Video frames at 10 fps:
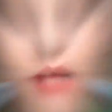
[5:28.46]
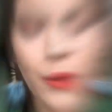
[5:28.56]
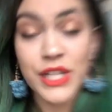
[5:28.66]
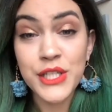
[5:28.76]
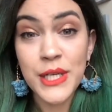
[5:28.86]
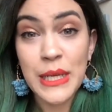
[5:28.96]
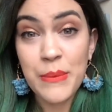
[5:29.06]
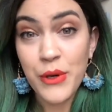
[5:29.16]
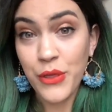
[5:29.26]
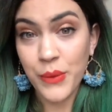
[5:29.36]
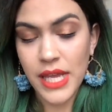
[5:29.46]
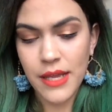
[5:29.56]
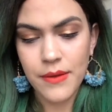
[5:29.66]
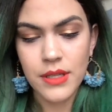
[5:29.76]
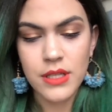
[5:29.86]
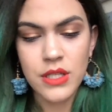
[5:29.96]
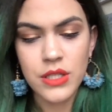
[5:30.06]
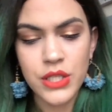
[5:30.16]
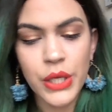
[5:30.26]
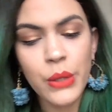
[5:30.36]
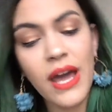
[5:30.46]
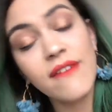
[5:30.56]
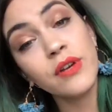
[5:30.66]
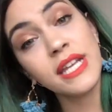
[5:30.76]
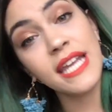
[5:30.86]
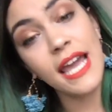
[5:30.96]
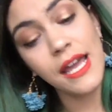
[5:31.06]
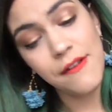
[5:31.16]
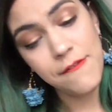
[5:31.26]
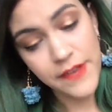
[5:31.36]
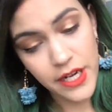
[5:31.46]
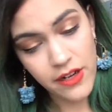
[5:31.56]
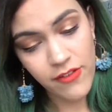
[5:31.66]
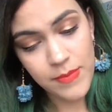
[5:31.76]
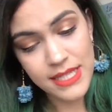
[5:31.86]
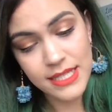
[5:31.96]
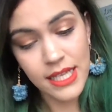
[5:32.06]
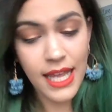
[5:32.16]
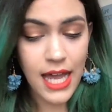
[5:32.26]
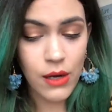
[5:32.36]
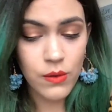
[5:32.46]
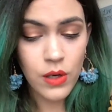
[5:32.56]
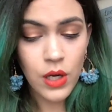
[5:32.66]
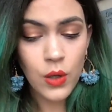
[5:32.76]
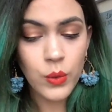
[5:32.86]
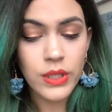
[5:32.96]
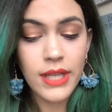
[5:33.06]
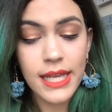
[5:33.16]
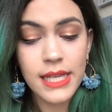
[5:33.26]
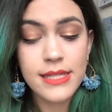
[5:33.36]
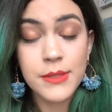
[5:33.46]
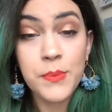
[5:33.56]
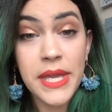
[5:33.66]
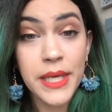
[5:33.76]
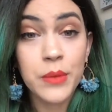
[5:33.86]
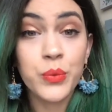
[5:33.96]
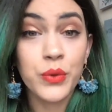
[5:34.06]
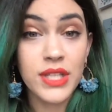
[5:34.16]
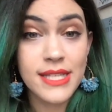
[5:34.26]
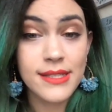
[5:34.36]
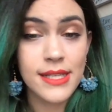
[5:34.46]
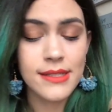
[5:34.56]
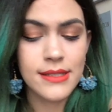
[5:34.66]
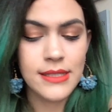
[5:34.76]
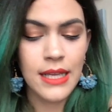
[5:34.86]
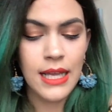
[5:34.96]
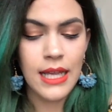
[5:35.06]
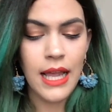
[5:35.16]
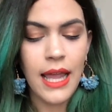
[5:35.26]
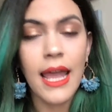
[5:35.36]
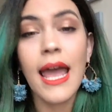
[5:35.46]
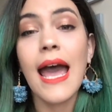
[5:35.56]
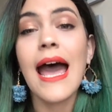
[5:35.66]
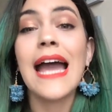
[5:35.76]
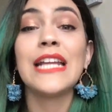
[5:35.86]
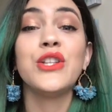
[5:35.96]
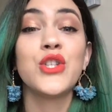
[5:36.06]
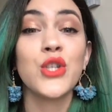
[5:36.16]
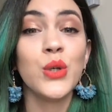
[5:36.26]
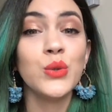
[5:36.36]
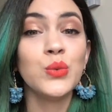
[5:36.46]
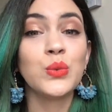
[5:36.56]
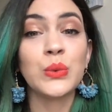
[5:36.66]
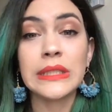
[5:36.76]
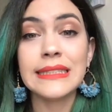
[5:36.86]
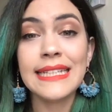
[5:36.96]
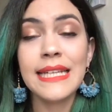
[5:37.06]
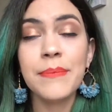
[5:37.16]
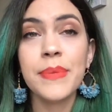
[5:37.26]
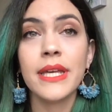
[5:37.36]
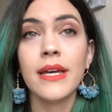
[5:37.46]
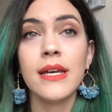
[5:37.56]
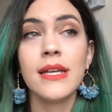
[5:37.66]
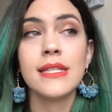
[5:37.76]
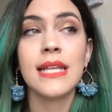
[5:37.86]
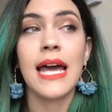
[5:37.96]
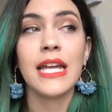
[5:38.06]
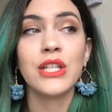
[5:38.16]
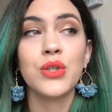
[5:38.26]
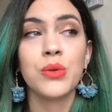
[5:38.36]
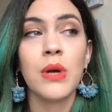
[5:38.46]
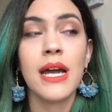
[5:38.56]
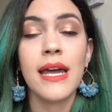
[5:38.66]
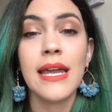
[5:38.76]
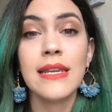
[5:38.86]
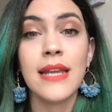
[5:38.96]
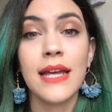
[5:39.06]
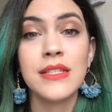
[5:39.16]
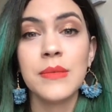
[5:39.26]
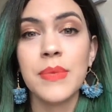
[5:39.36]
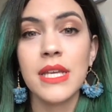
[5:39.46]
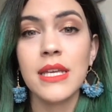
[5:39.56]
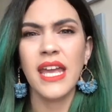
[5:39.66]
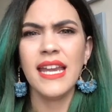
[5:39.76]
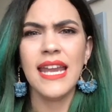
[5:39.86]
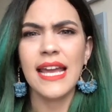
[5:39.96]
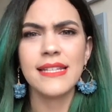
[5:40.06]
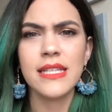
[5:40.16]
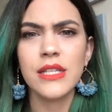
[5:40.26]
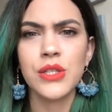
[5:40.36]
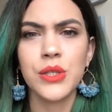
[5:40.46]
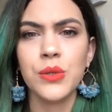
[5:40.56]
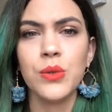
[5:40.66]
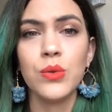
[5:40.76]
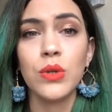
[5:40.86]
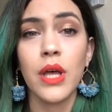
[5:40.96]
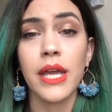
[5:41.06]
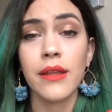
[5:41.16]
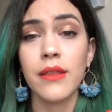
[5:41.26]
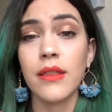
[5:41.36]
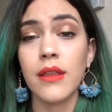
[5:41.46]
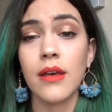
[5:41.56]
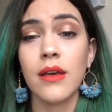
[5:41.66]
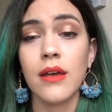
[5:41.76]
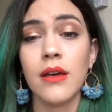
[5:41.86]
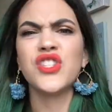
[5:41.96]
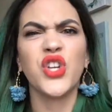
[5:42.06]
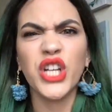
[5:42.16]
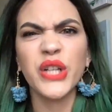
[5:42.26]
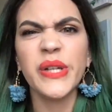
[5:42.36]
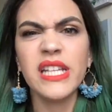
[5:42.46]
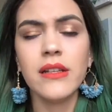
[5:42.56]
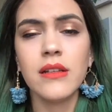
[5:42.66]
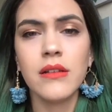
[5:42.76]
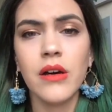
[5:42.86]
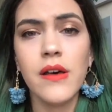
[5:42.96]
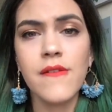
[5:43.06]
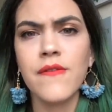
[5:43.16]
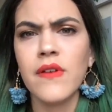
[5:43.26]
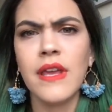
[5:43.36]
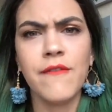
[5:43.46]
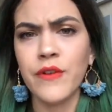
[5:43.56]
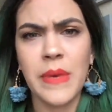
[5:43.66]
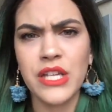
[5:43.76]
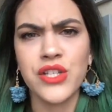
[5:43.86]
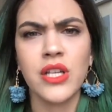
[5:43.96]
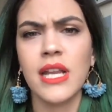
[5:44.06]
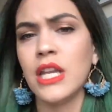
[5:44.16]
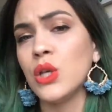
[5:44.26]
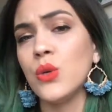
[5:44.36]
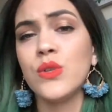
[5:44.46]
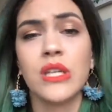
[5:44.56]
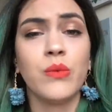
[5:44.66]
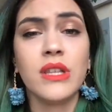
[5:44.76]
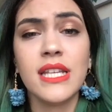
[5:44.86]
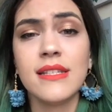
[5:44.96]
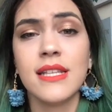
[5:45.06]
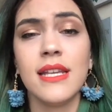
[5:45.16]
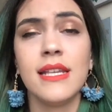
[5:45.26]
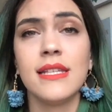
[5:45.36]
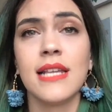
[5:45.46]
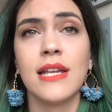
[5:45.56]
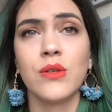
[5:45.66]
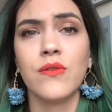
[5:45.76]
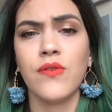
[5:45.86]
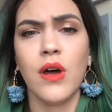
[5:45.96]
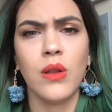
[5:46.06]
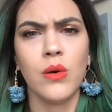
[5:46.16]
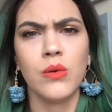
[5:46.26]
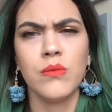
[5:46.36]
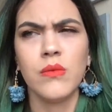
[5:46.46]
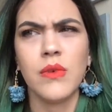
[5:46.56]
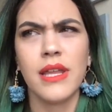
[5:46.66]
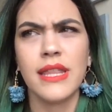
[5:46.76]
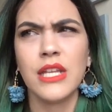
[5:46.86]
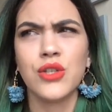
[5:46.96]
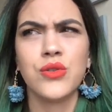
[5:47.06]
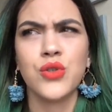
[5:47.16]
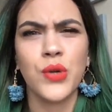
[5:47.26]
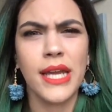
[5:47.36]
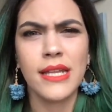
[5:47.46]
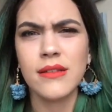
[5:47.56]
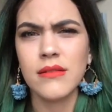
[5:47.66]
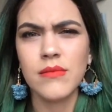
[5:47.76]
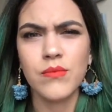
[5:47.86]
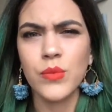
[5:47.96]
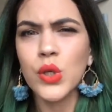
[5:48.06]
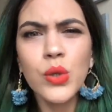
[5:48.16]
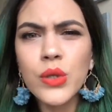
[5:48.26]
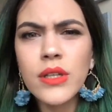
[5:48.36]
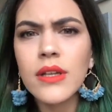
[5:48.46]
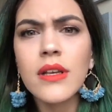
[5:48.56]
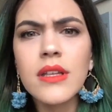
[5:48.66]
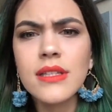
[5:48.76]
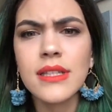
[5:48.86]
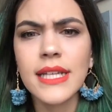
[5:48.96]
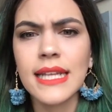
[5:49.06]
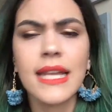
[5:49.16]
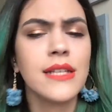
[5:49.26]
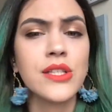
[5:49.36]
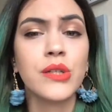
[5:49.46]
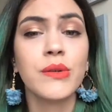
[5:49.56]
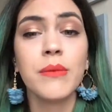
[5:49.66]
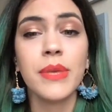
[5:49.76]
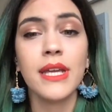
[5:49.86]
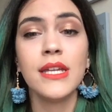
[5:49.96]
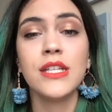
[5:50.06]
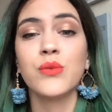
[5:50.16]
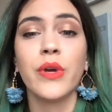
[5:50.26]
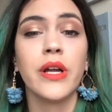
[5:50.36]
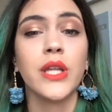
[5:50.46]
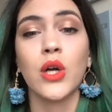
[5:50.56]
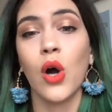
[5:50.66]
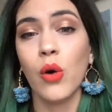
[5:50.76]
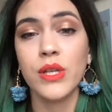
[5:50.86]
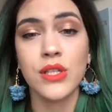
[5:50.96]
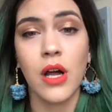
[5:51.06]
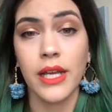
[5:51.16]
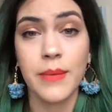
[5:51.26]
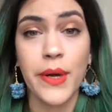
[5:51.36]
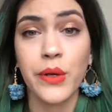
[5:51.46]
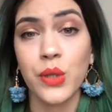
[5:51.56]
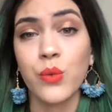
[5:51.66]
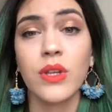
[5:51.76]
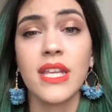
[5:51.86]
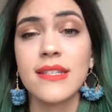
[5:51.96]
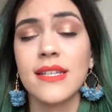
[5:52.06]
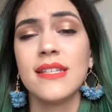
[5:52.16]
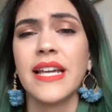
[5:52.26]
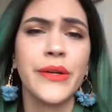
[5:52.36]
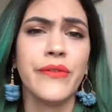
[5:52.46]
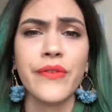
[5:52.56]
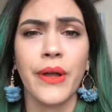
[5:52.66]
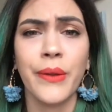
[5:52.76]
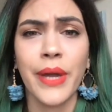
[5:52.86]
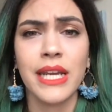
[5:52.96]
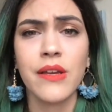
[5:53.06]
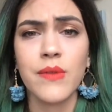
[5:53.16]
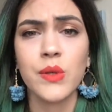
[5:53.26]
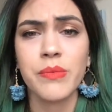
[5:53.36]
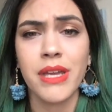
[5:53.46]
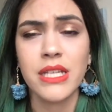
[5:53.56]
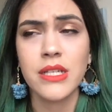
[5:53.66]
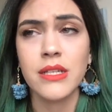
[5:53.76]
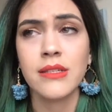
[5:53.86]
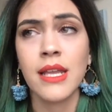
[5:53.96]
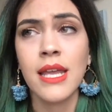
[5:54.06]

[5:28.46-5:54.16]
Question number 3. Do you ever get fear of missing out related to makeup releases? I don't really, because I try not to be connected to like the circuit of information and news and releases. I don't follow, I think Trend Mood is like that Instagram page where they're always talking about new releases. I don't follow any of those pages.